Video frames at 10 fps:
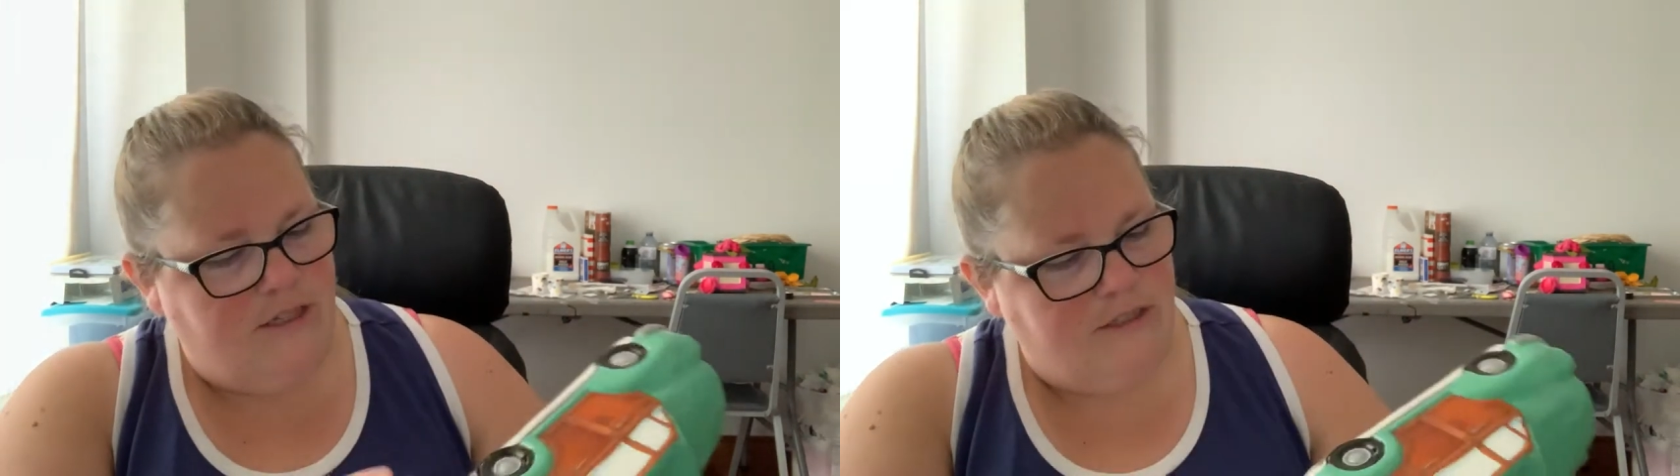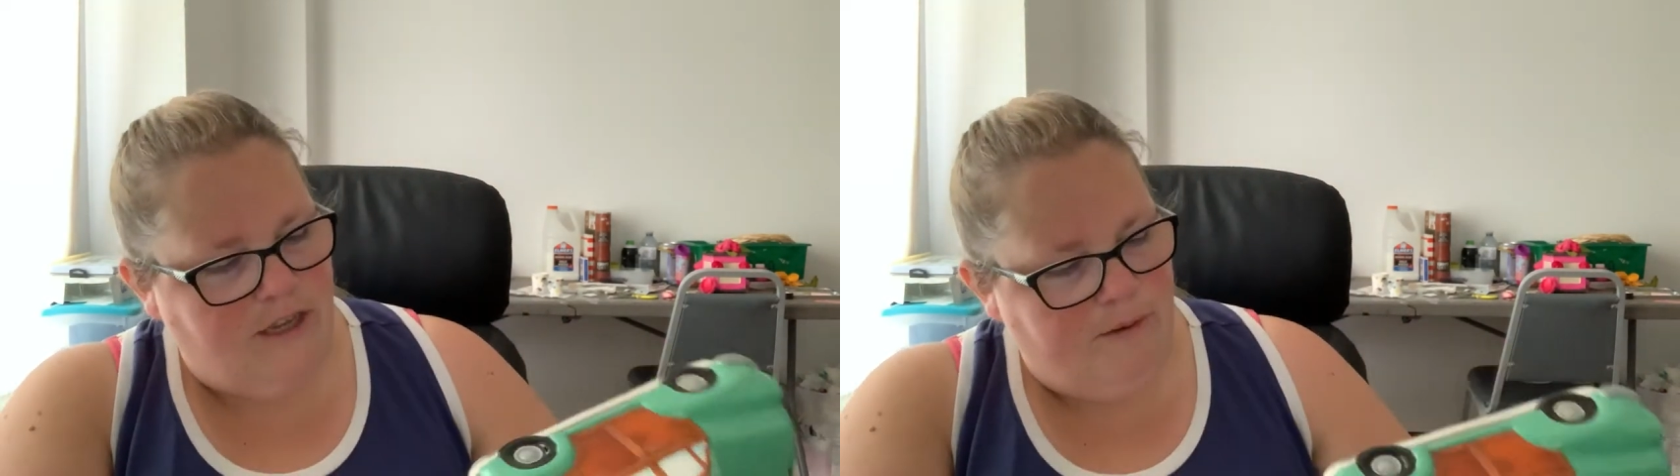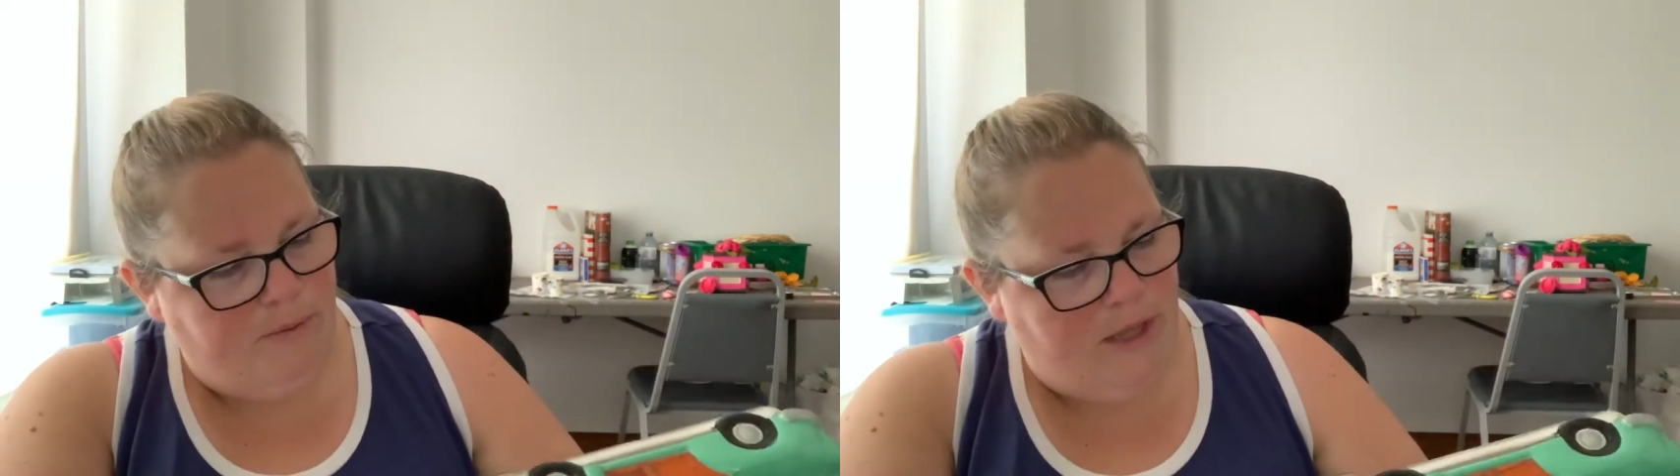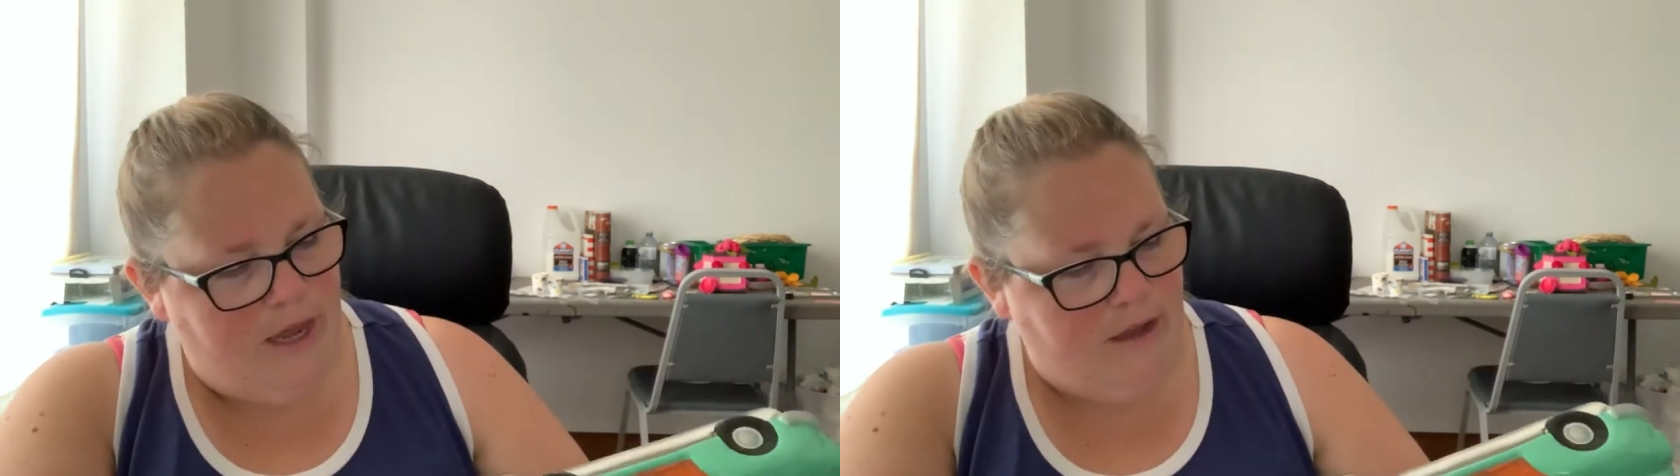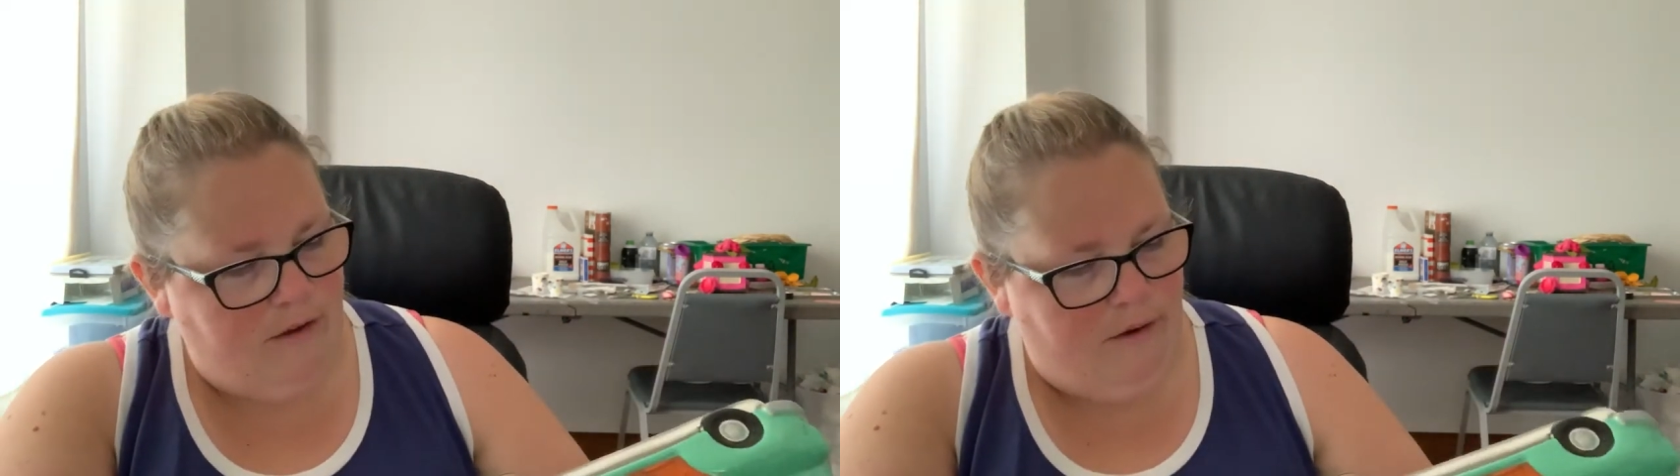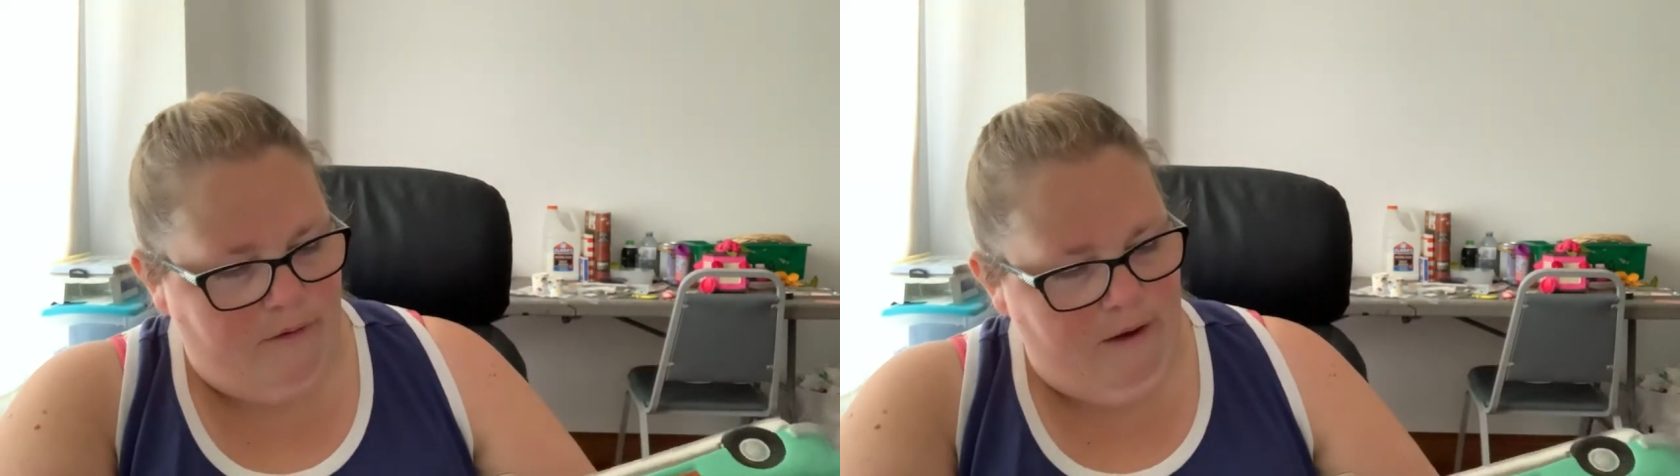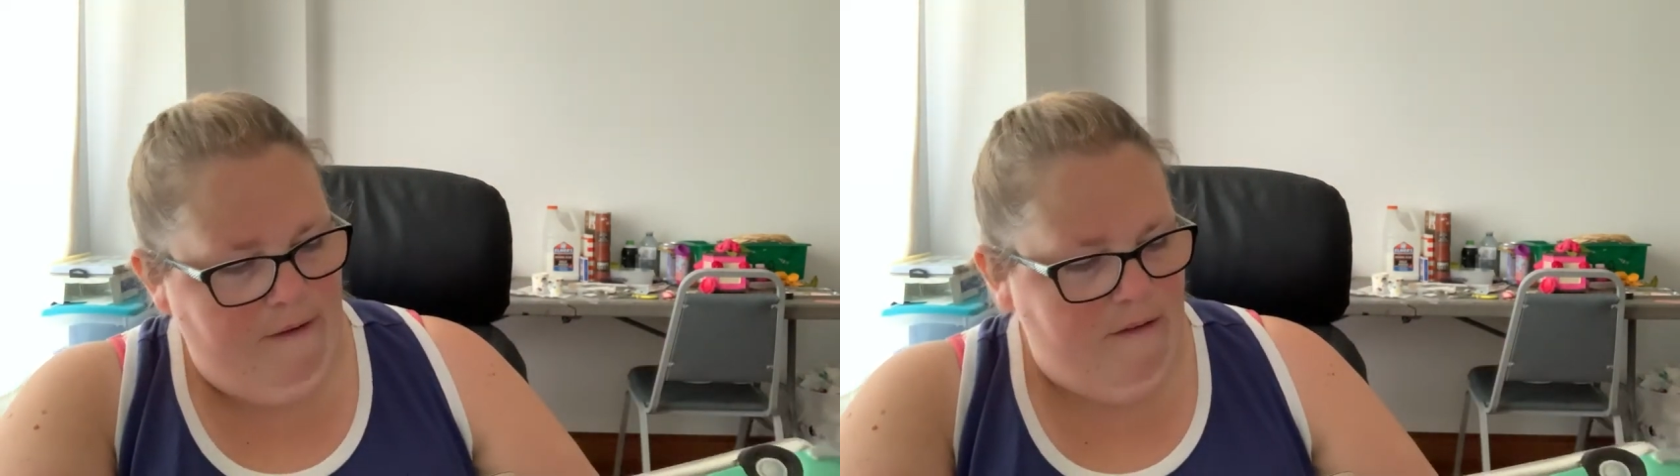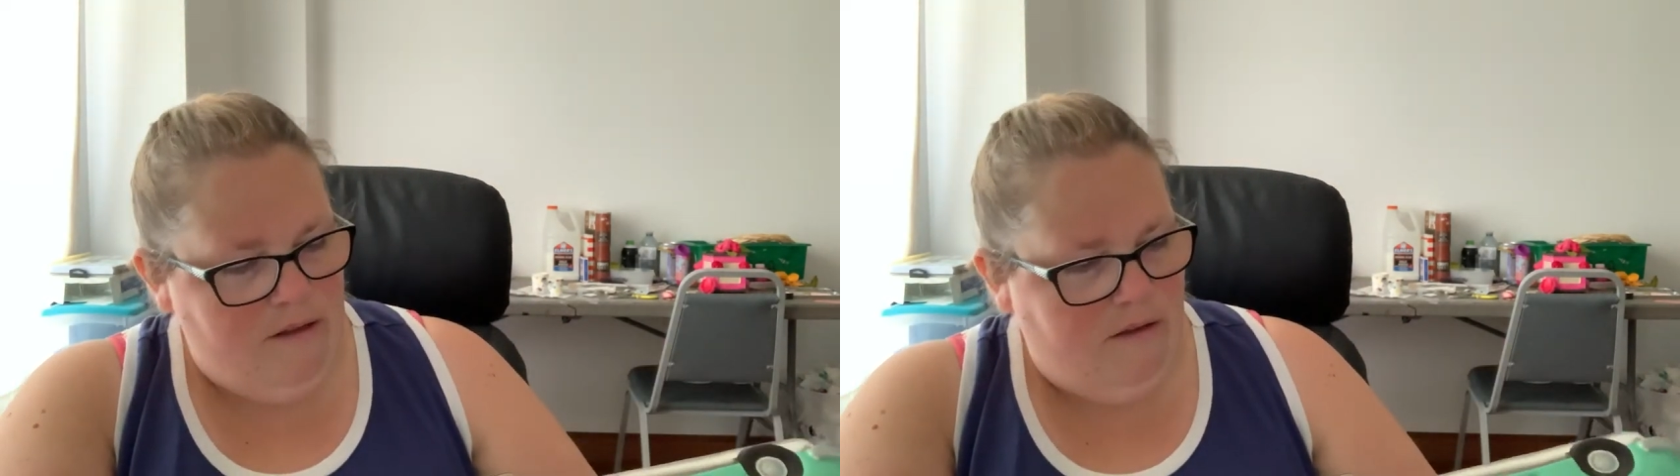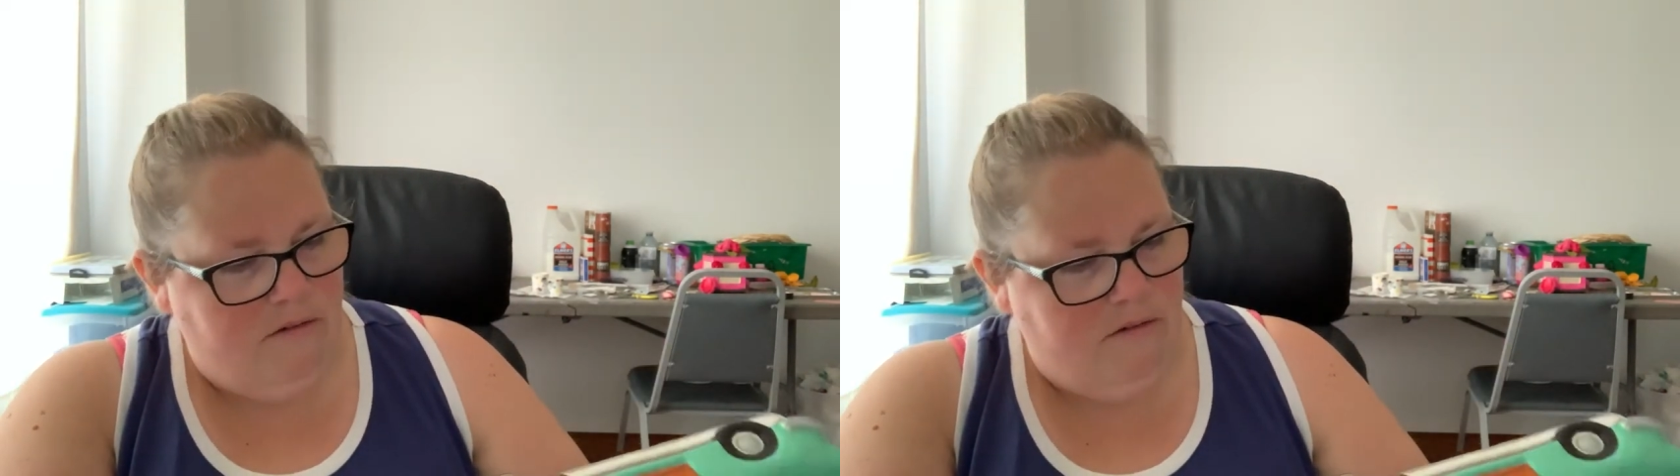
He's gonna play and go, I